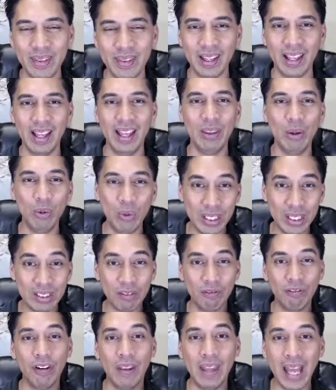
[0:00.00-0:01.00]
And the reason
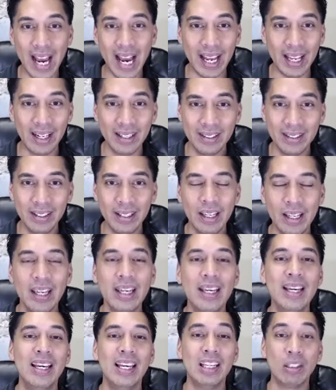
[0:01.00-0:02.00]
for that
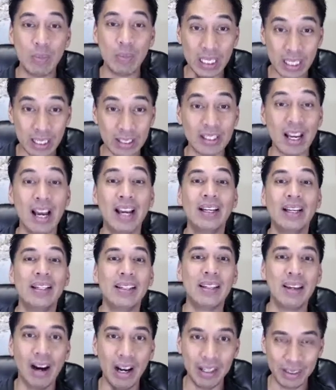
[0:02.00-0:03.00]
is because I
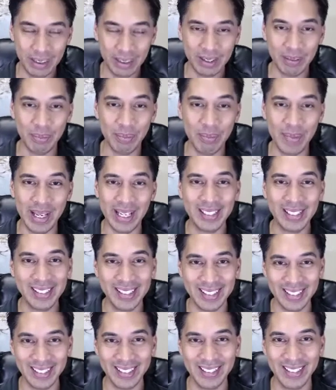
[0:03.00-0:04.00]
got the
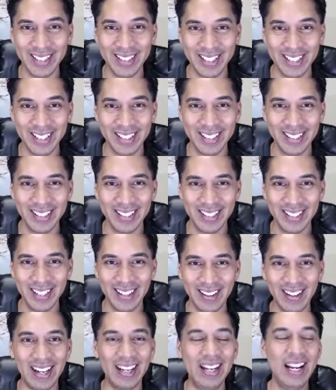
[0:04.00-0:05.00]
message, all
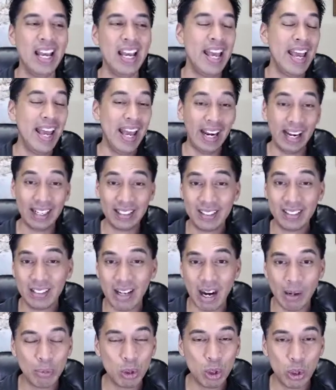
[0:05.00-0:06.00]
right? And I
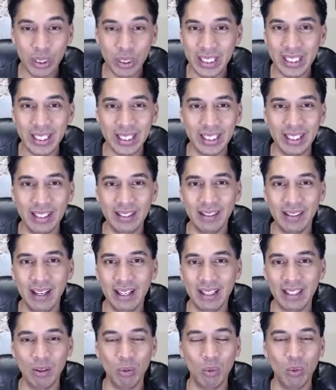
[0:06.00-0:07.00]
stopped treating it like
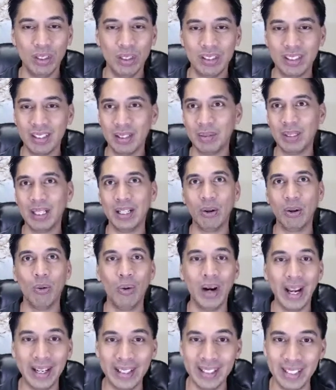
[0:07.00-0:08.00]
it was some kind of
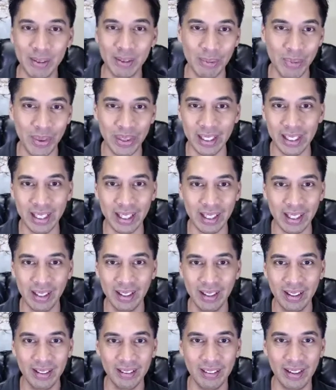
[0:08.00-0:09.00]
random thing,
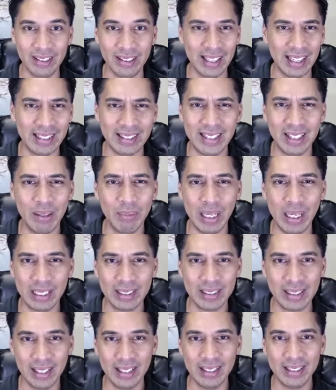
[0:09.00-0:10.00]
right? That didn't make
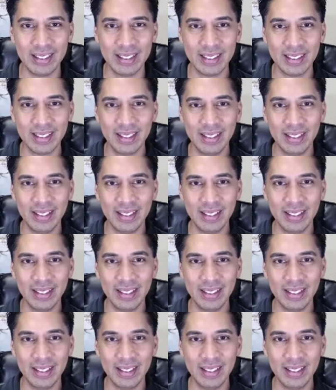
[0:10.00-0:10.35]
sense.